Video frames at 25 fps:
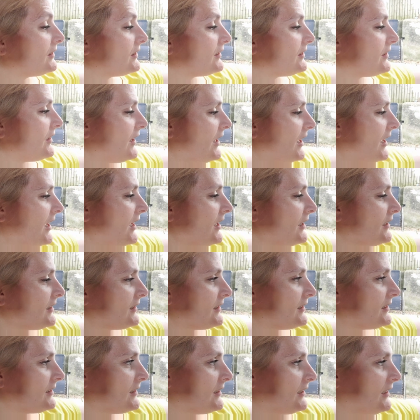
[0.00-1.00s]
that
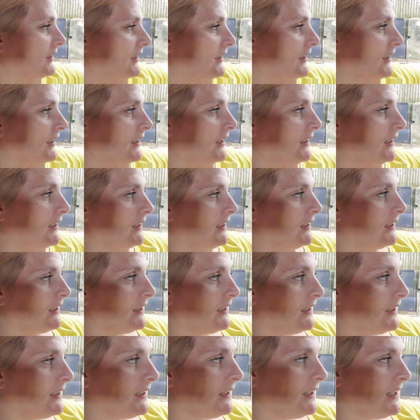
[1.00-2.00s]

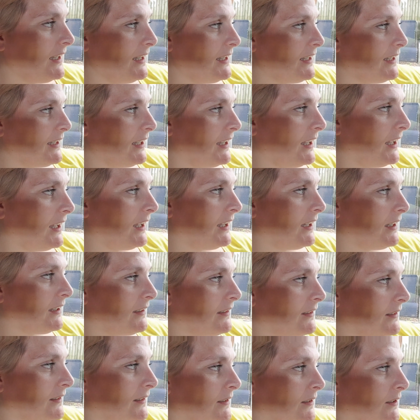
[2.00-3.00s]
he
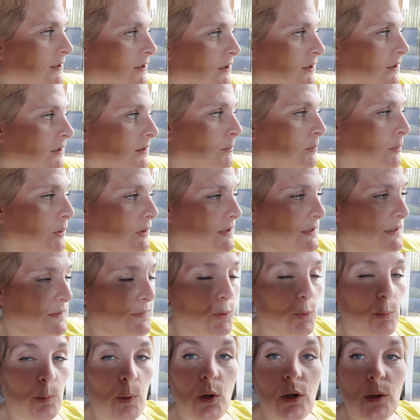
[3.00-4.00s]
can put his
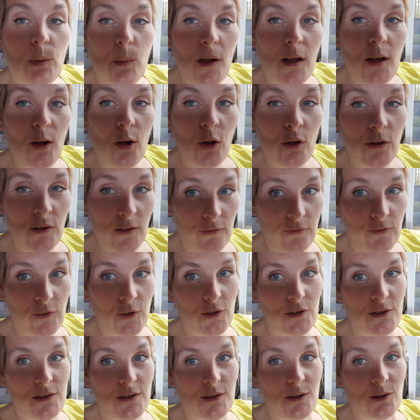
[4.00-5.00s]
full body weight on the
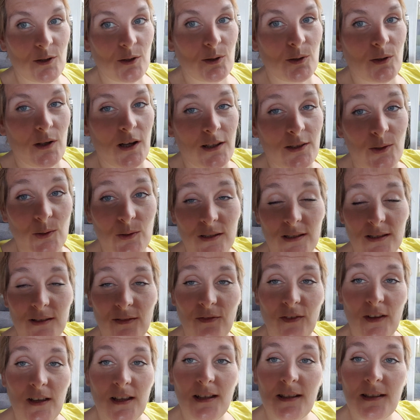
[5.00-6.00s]
footstool and use his
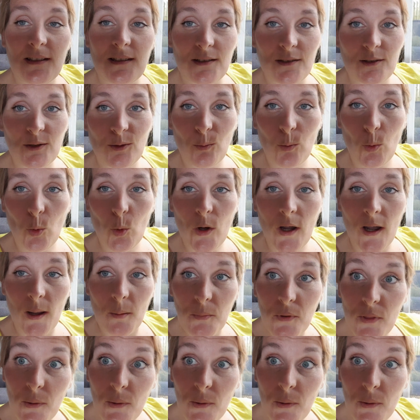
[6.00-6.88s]
feet to walk up